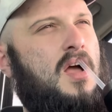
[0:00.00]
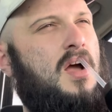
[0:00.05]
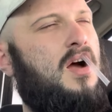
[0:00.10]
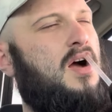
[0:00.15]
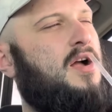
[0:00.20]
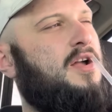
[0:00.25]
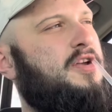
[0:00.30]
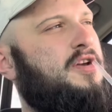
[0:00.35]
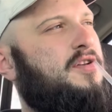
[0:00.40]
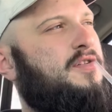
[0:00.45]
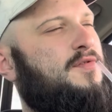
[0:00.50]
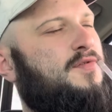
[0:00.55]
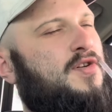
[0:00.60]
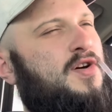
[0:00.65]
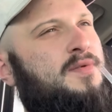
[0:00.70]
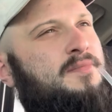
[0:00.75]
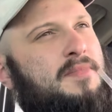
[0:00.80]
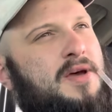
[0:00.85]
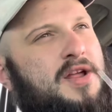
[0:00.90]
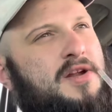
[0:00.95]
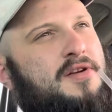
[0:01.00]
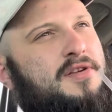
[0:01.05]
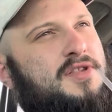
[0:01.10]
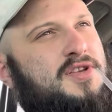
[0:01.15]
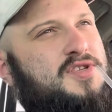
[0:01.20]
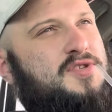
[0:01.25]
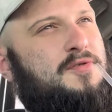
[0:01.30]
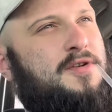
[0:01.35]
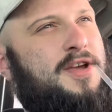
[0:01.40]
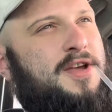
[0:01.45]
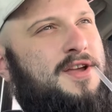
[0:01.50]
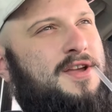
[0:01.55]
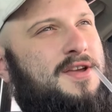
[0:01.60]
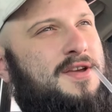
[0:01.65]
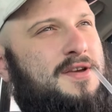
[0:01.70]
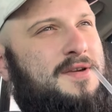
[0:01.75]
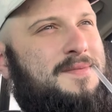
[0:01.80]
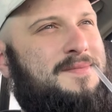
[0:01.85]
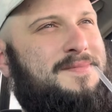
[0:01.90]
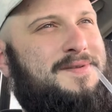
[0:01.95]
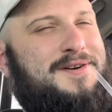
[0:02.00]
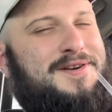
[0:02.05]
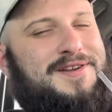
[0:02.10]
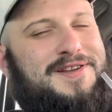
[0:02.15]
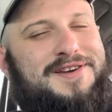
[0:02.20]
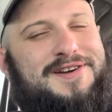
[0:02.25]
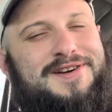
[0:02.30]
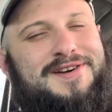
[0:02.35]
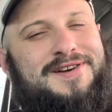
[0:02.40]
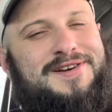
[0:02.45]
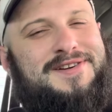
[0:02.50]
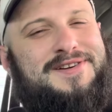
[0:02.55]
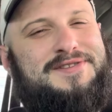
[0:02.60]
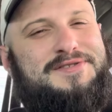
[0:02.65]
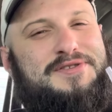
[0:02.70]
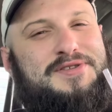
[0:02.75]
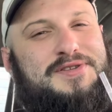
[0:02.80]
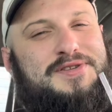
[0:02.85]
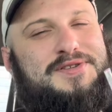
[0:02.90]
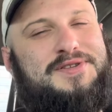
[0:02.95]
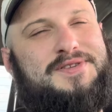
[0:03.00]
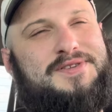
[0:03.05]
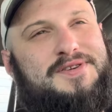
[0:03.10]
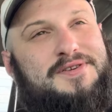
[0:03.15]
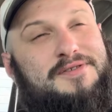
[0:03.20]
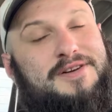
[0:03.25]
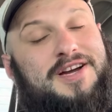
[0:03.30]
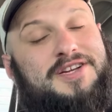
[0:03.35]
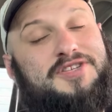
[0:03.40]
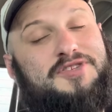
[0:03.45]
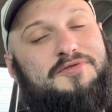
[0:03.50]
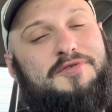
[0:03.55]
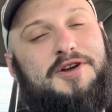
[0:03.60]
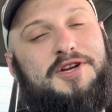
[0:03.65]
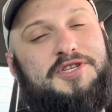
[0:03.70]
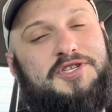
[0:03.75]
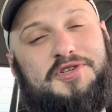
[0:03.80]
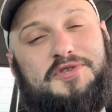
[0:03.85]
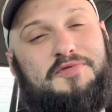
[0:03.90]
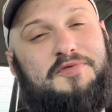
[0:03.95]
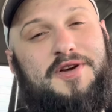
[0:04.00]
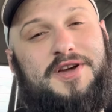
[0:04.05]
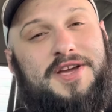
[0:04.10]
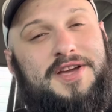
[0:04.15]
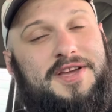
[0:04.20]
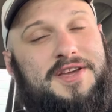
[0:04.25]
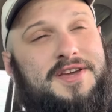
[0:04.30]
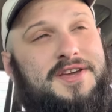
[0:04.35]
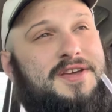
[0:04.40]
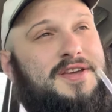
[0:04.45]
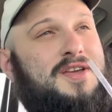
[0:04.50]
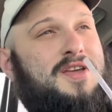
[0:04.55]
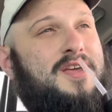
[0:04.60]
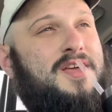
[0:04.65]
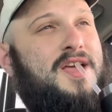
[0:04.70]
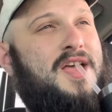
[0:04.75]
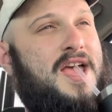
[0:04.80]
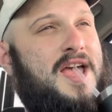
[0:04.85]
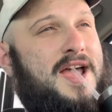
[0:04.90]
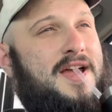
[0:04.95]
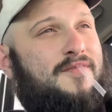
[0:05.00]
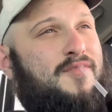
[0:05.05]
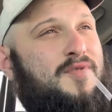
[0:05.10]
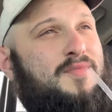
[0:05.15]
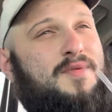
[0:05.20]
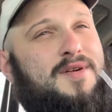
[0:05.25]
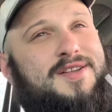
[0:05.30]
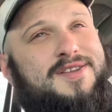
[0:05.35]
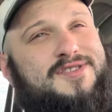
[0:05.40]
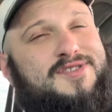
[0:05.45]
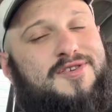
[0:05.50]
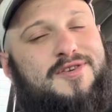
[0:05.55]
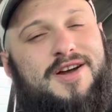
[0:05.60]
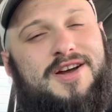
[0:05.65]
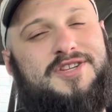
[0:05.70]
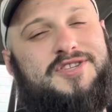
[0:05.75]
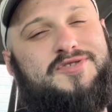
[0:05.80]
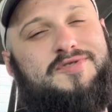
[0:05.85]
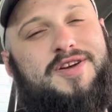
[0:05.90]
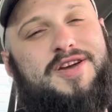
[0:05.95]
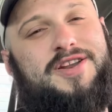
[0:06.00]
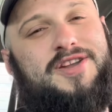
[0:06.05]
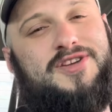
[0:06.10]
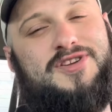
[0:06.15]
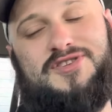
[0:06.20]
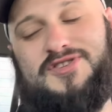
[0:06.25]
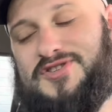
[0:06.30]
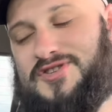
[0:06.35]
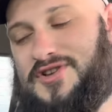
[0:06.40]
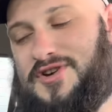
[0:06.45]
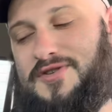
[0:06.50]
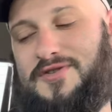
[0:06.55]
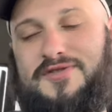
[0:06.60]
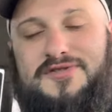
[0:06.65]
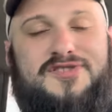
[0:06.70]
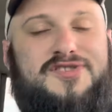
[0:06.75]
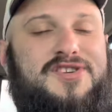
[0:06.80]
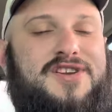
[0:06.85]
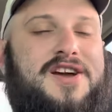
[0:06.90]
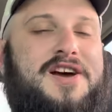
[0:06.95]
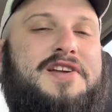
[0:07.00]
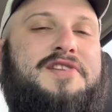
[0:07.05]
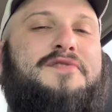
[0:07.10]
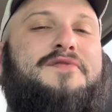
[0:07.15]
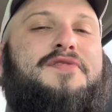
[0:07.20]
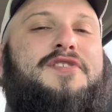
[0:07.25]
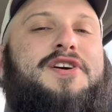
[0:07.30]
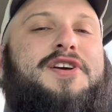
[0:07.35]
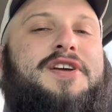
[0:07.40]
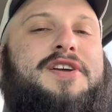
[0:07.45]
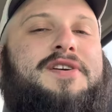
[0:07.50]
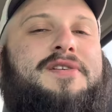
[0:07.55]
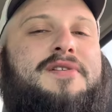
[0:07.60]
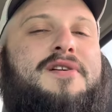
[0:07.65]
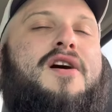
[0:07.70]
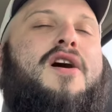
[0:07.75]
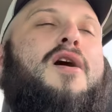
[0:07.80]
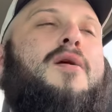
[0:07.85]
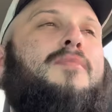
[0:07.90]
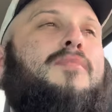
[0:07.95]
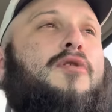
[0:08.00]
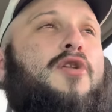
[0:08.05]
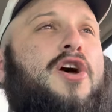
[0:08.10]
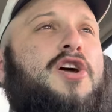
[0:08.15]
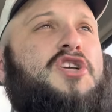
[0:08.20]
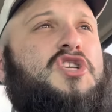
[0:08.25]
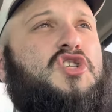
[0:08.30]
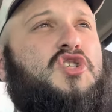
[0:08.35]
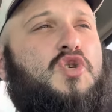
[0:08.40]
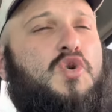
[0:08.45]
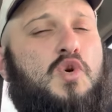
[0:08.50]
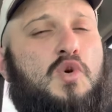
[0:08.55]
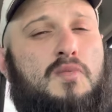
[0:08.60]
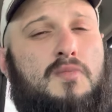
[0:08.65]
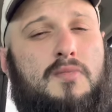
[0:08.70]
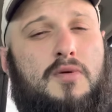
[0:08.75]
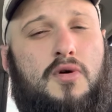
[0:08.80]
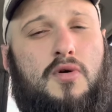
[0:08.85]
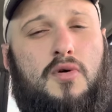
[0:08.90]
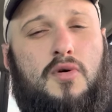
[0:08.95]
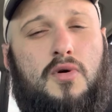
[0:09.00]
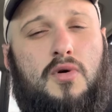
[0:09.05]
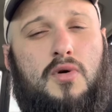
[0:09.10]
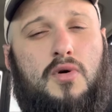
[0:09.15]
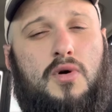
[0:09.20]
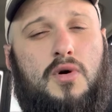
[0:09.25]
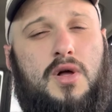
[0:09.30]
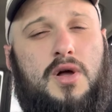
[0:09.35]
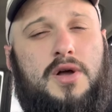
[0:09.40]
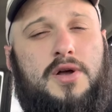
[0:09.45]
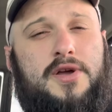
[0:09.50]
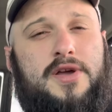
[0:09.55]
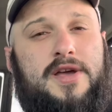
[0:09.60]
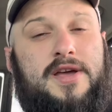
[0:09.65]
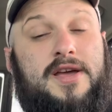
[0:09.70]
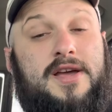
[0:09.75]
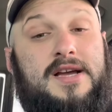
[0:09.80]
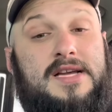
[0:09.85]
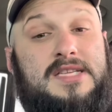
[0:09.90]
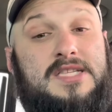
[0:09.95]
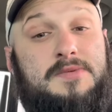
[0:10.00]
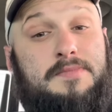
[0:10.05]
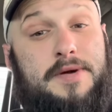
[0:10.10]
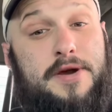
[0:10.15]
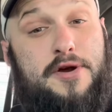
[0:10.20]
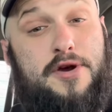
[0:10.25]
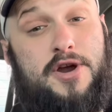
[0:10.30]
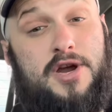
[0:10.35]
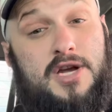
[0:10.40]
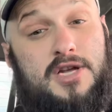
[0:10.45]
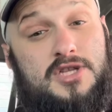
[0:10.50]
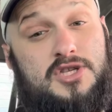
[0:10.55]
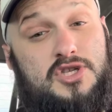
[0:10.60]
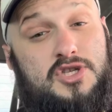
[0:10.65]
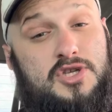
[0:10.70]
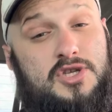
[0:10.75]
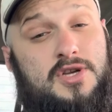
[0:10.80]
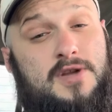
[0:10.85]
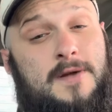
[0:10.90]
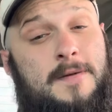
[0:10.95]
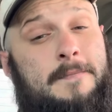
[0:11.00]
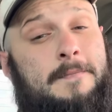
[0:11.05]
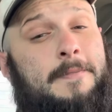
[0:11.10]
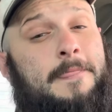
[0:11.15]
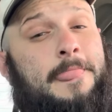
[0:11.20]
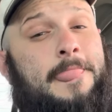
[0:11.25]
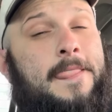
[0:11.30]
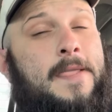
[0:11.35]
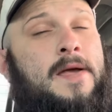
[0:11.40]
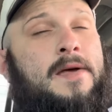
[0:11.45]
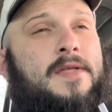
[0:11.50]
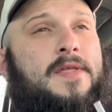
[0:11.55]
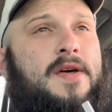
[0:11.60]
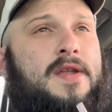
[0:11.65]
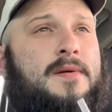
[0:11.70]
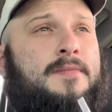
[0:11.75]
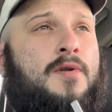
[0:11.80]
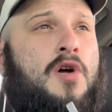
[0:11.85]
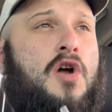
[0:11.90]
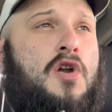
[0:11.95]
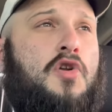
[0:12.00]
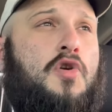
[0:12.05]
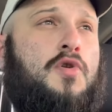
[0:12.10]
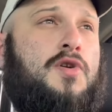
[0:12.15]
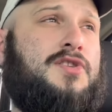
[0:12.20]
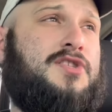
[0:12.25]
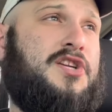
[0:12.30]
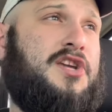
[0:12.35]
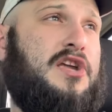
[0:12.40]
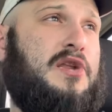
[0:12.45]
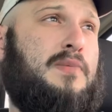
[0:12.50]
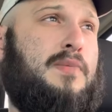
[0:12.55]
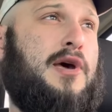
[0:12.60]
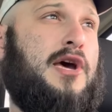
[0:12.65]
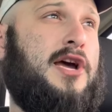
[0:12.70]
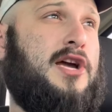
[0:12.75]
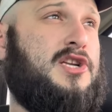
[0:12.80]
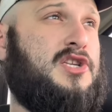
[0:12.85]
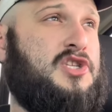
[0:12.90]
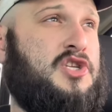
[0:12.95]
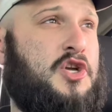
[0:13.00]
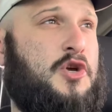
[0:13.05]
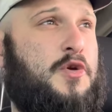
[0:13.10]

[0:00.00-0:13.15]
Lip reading: I could have done better this week, but it's graduation week. Everybody's graduating, so it's kind of like a pleasurable experience that I'm not going to get back. So